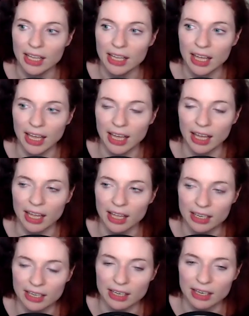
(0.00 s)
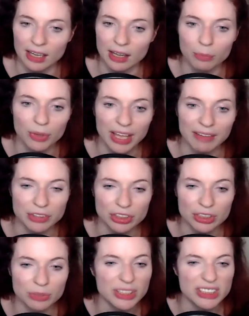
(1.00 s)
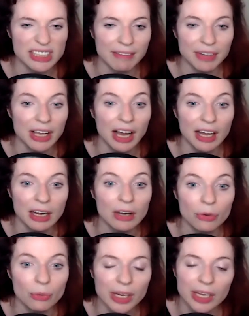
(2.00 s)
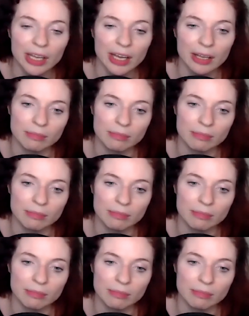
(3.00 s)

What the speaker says: and we just haven't gotten to it yet.